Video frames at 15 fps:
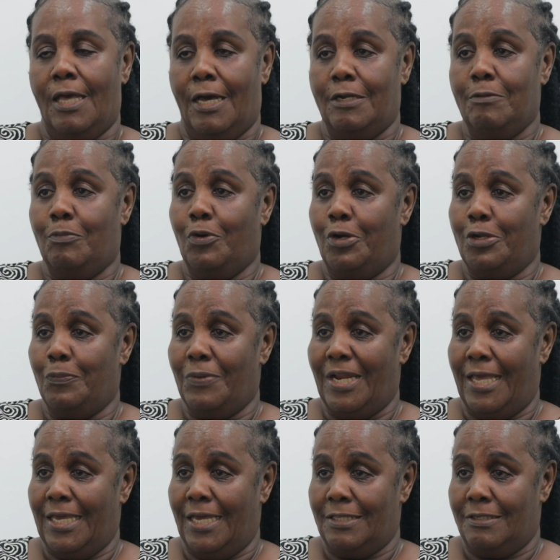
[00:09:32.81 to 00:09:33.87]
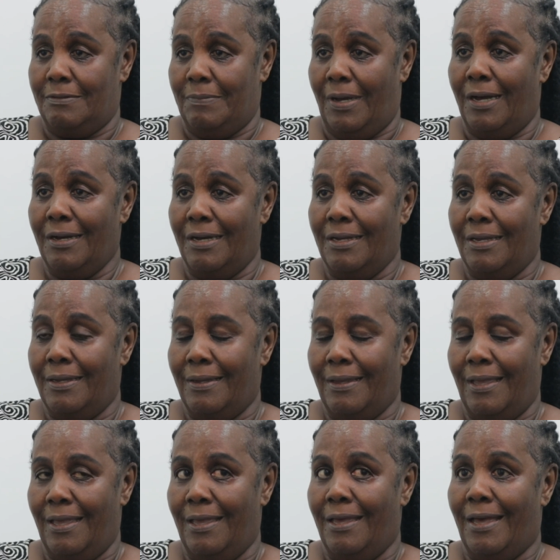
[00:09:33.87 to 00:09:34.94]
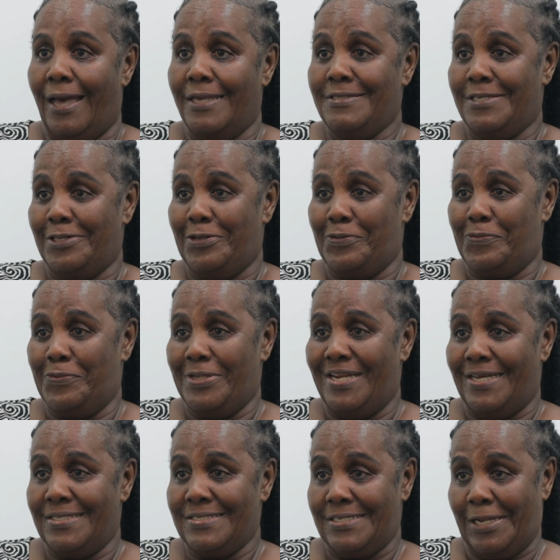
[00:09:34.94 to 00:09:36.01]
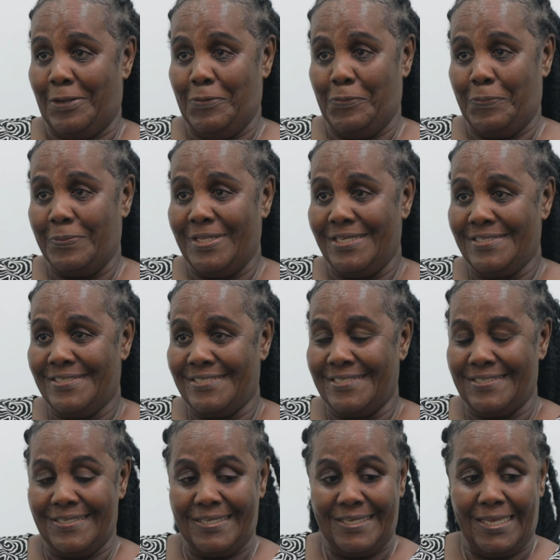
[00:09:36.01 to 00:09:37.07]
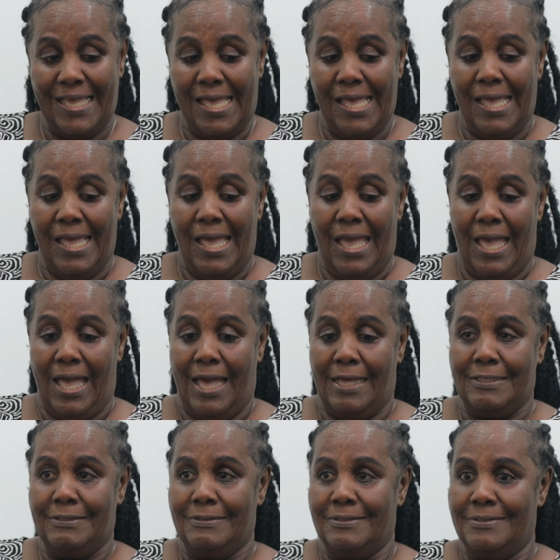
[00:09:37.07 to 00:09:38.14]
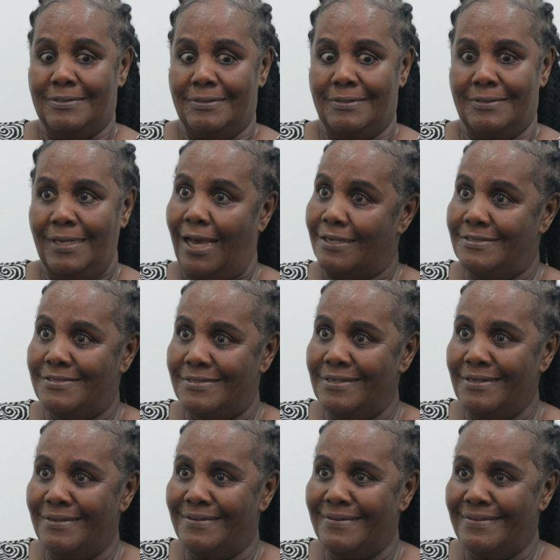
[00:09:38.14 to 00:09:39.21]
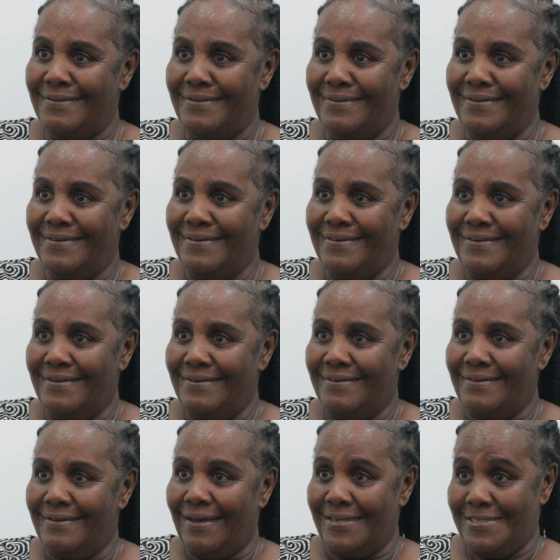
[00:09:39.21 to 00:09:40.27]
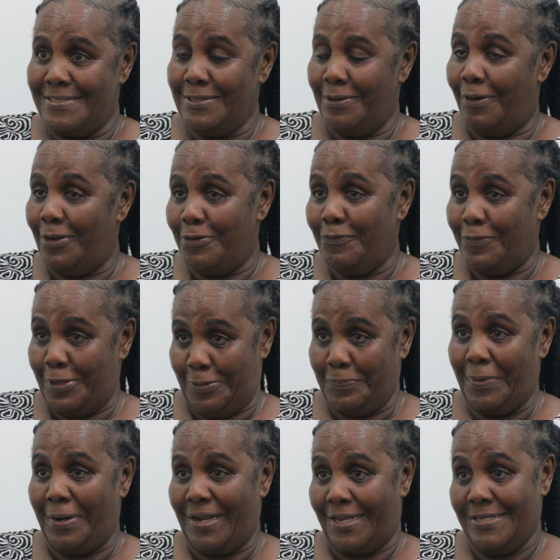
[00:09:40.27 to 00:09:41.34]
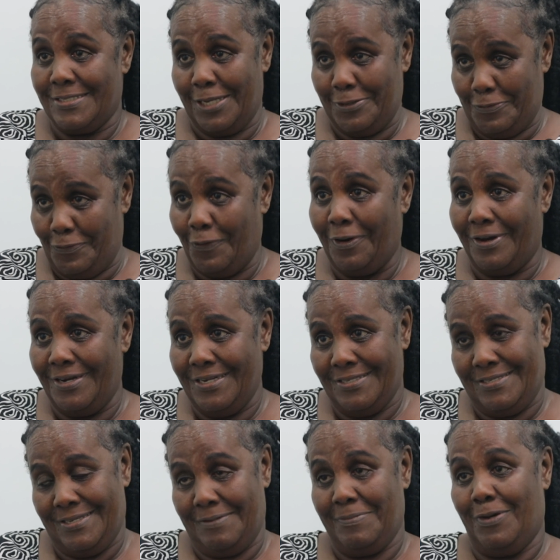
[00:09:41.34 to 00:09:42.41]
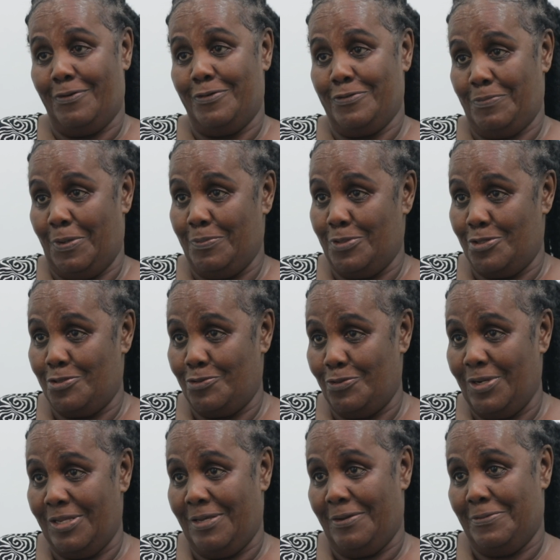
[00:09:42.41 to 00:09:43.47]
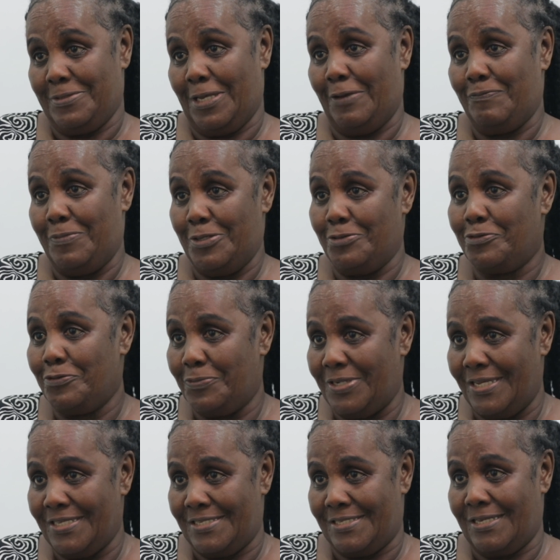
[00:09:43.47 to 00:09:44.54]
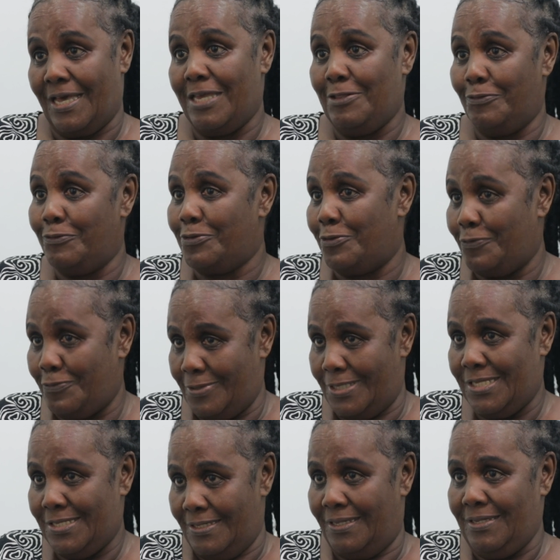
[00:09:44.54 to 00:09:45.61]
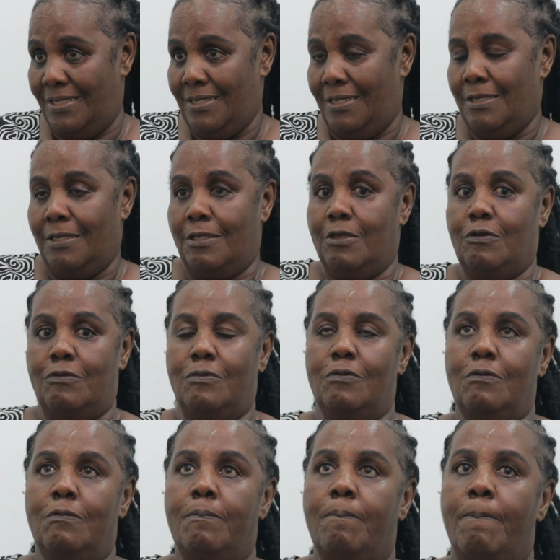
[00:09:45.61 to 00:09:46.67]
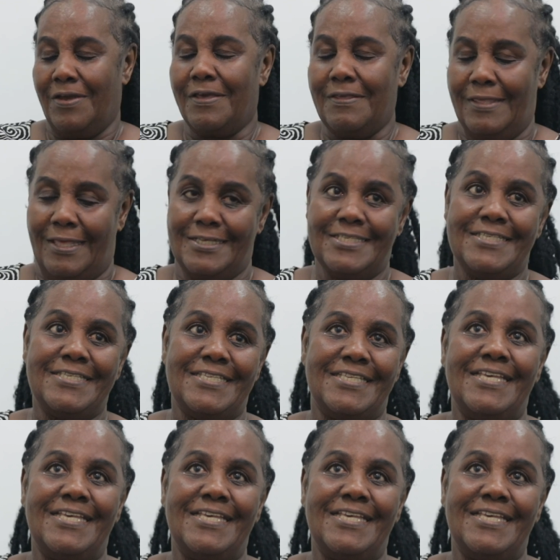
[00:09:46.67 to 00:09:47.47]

And the morning when I get it back, I sit at Woodlands and I open it. And I see all the red markings. I know all the things because maybe through the years I've been through this. So I know to read, I guess.